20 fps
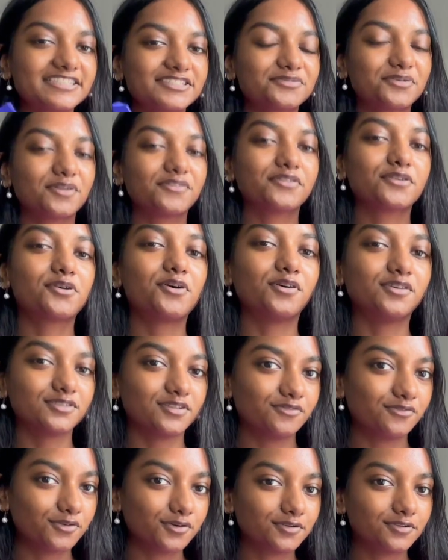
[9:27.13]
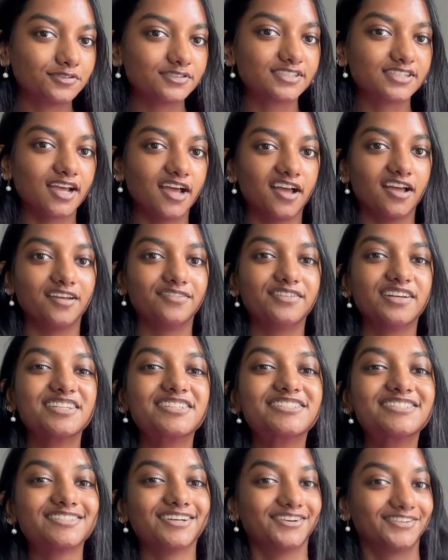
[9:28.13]
is one of the golden rules of
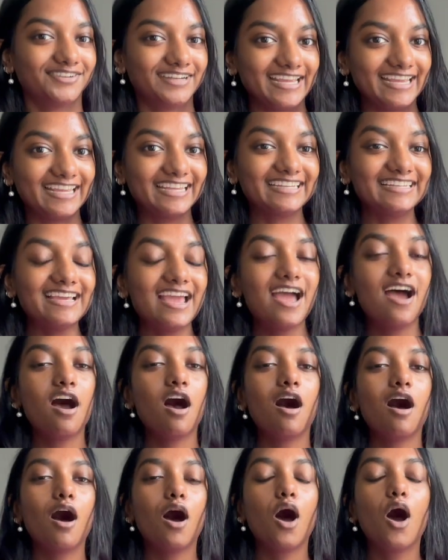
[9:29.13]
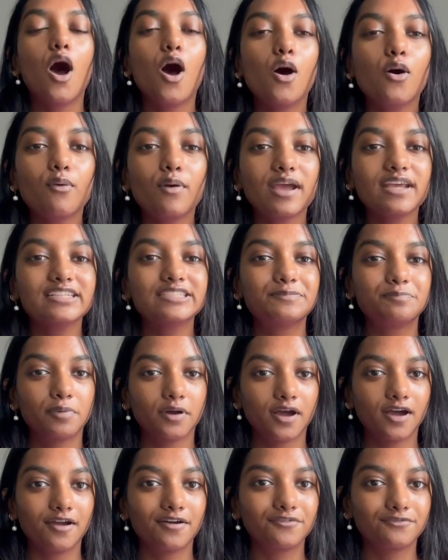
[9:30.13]
sewing. Always
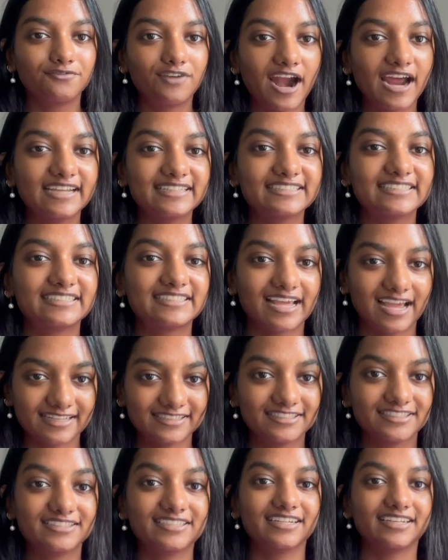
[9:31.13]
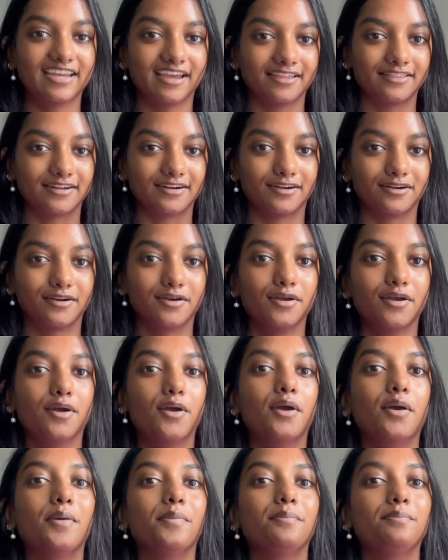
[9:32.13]
put right sides together,
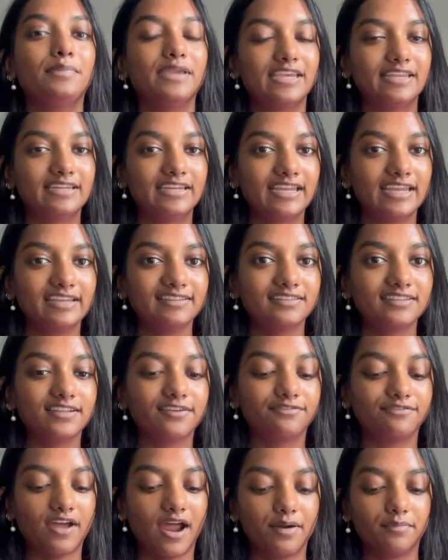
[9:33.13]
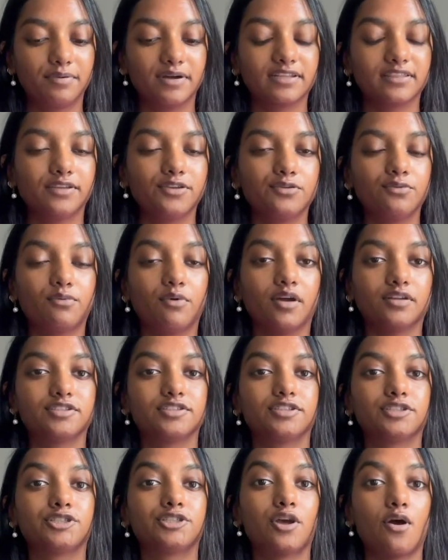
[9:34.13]
meaning the fabric that you want
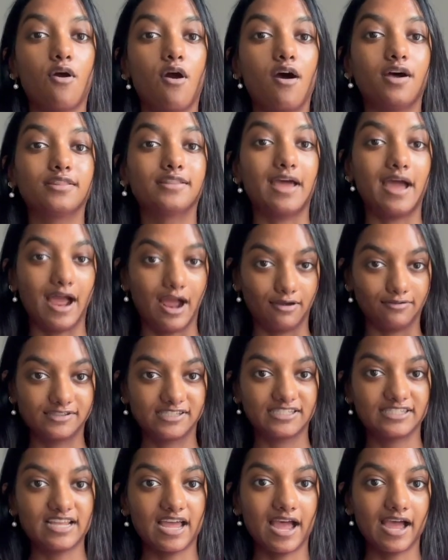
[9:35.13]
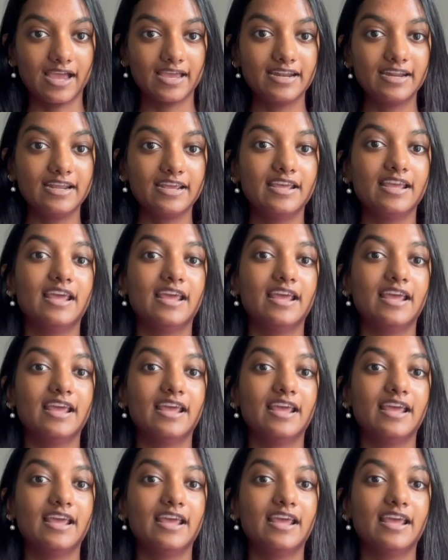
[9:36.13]
to show on the outside